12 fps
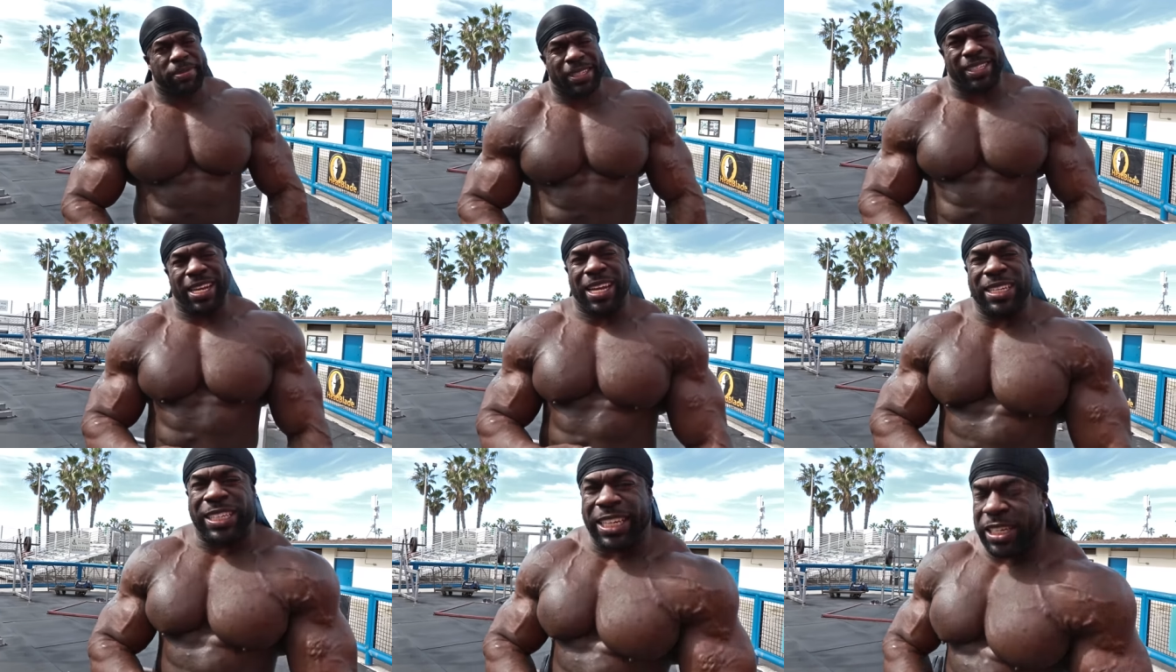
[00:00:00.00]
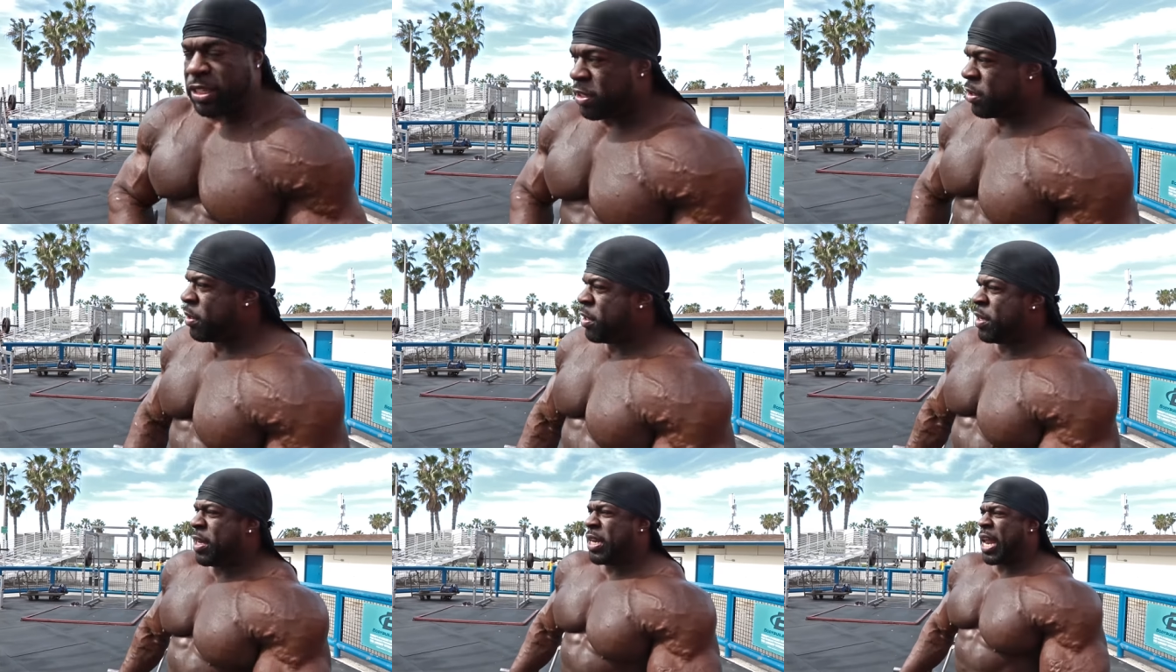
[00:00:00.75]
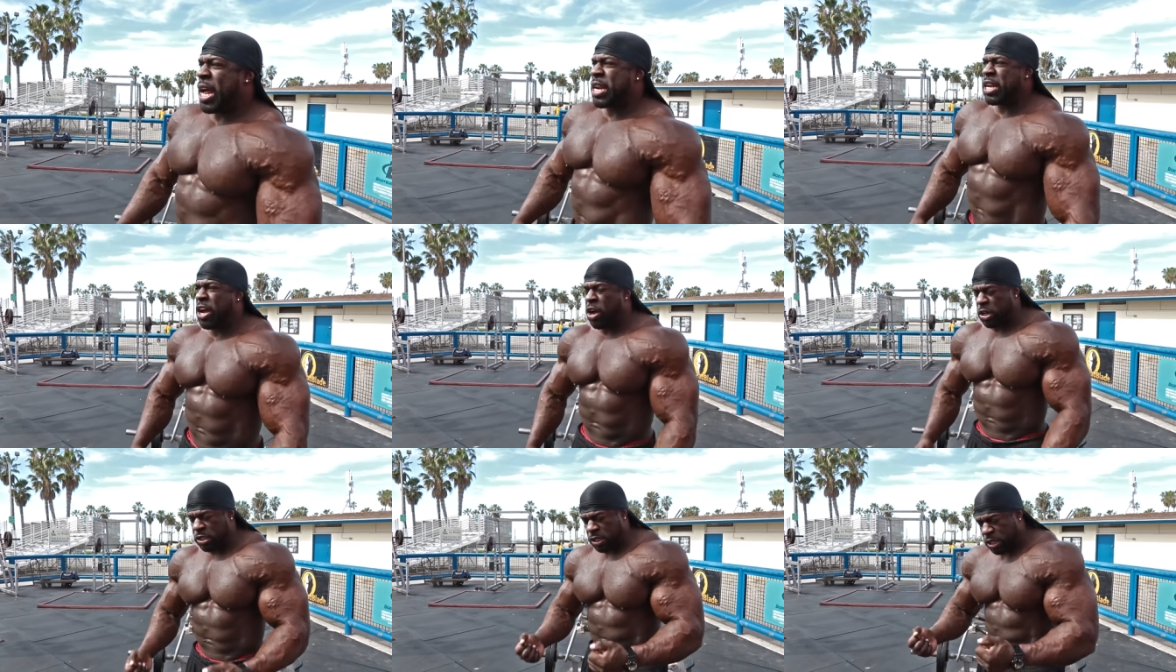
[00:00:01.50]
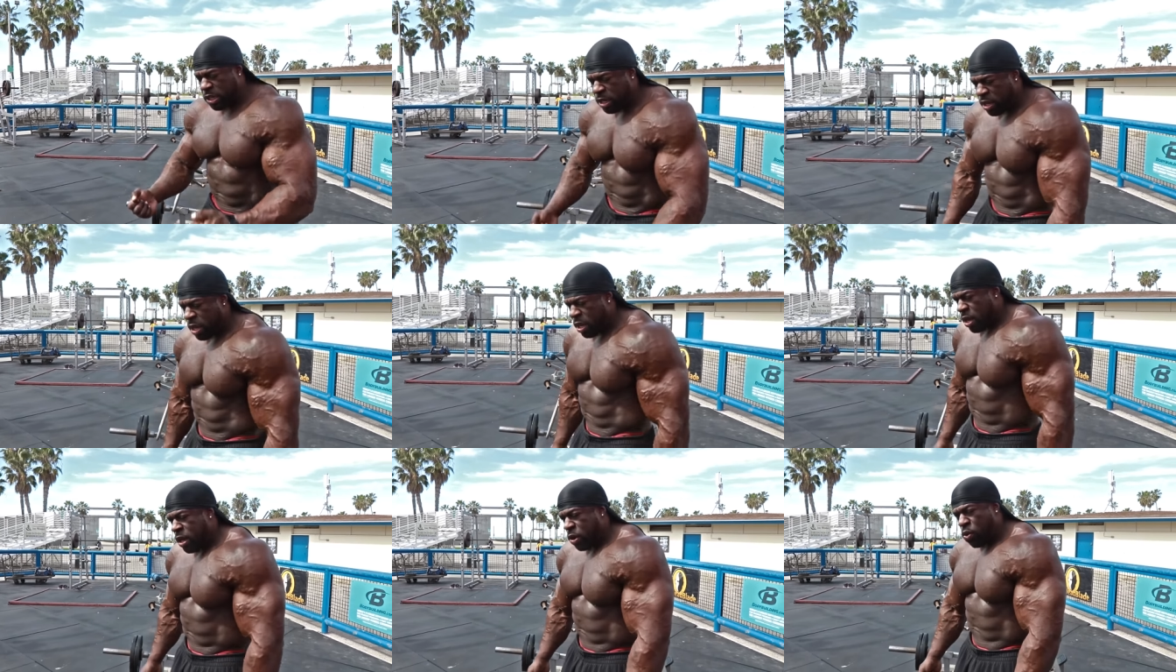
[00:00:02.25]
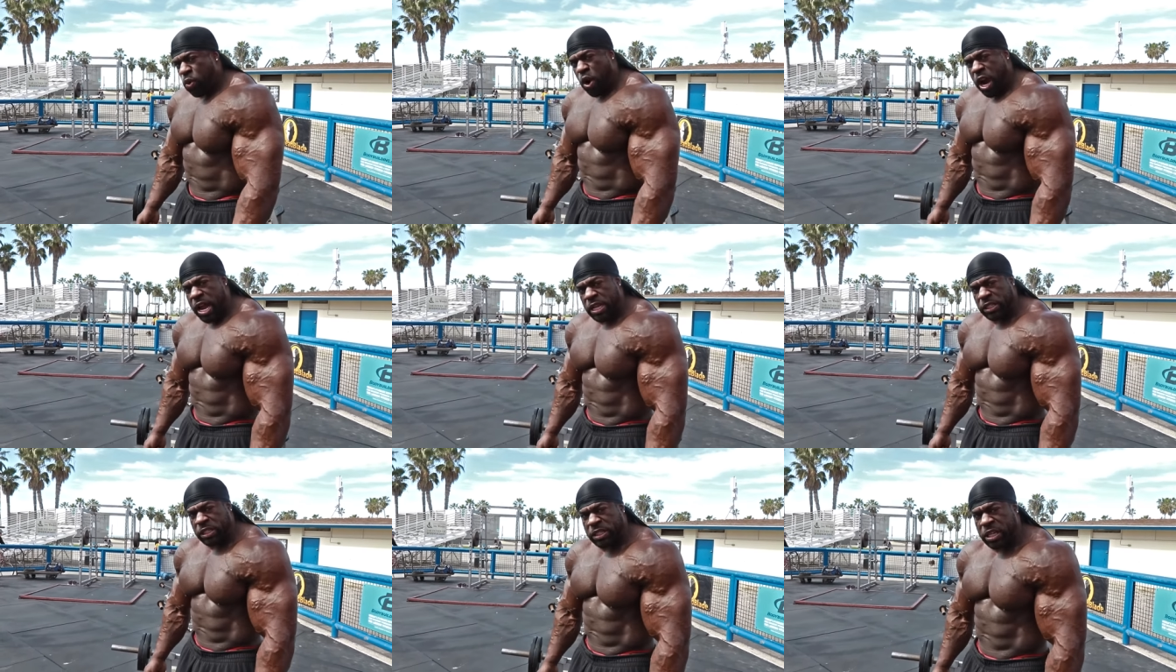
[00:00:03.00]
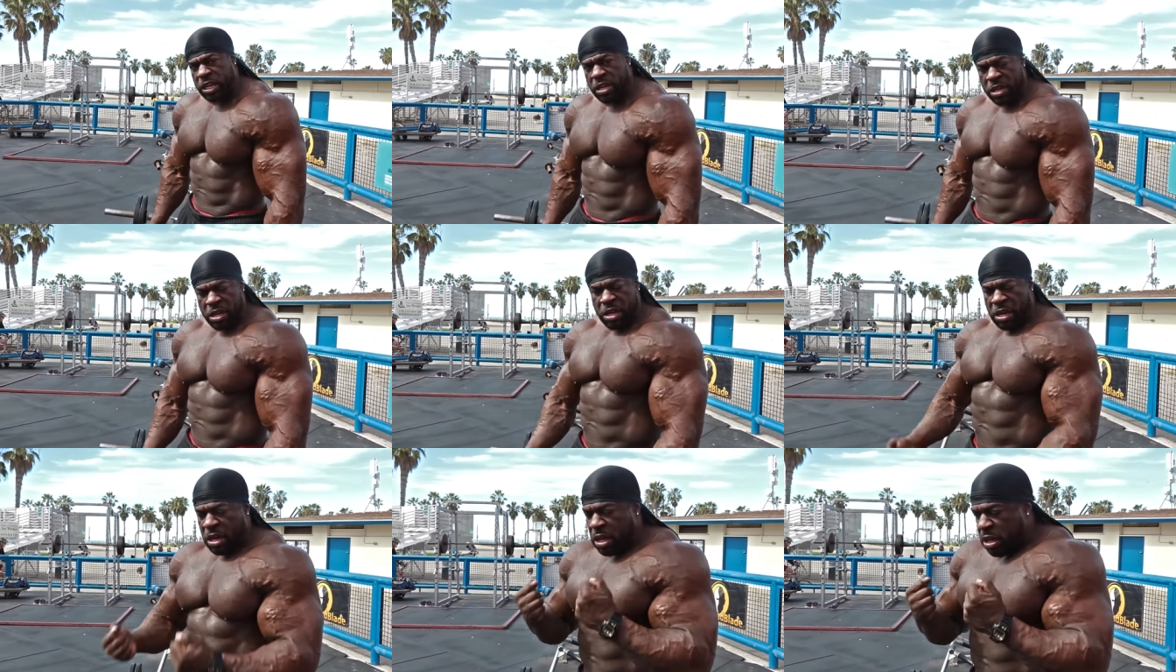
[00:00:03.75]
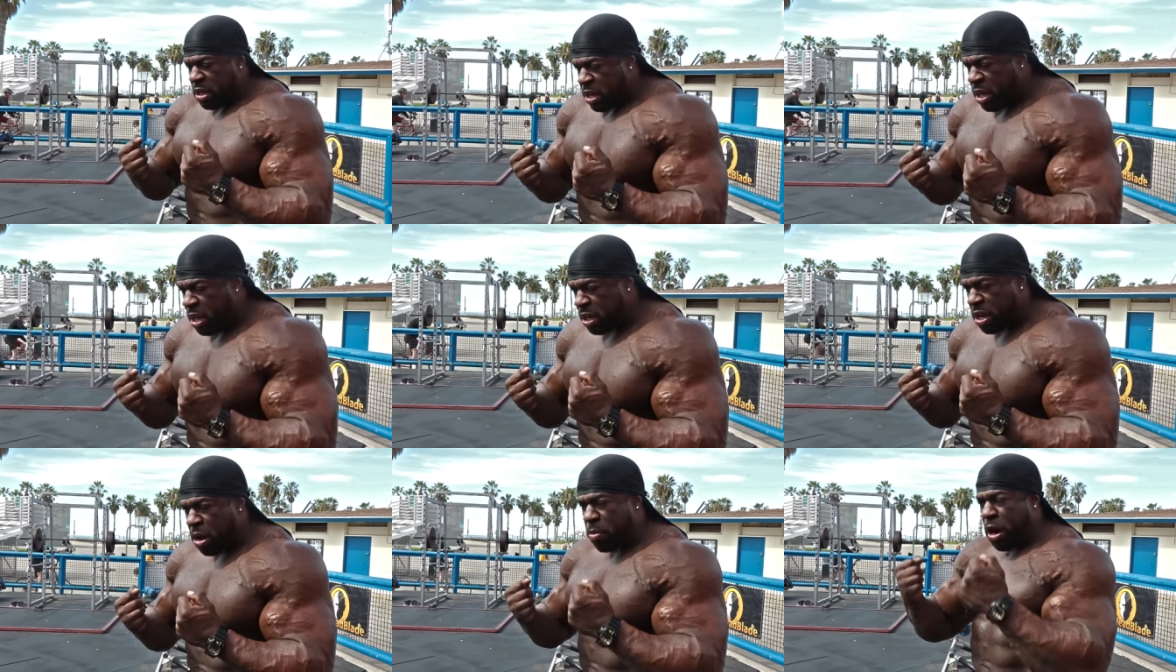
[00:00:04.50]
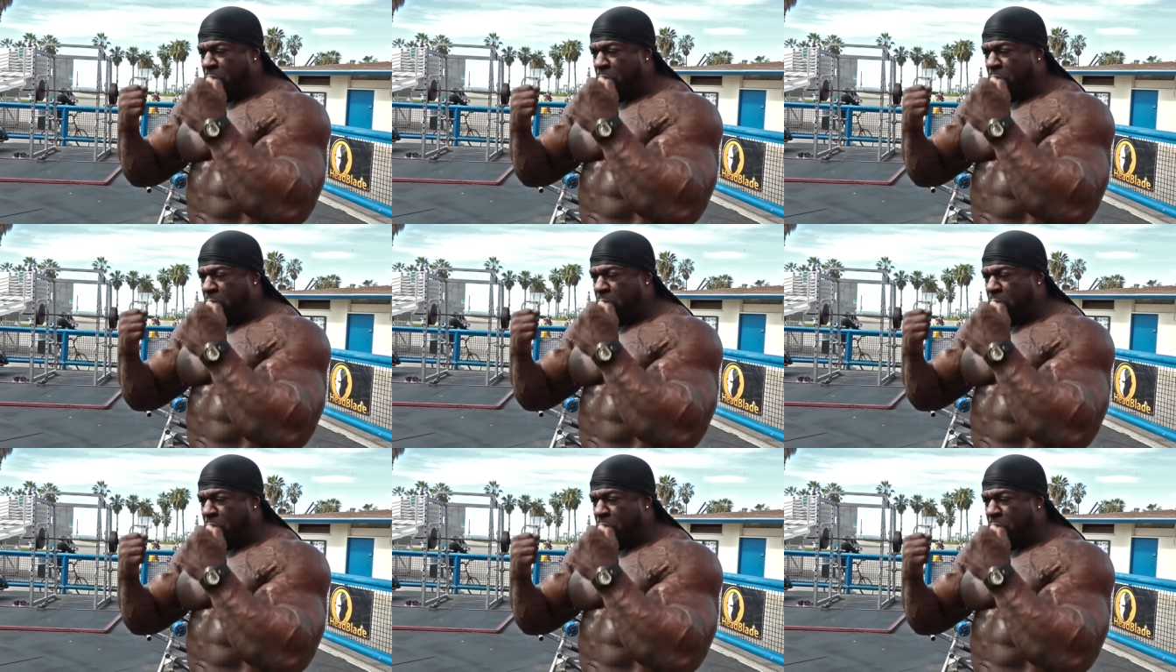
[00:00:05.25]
the tension. A lot of y'all rest. Coming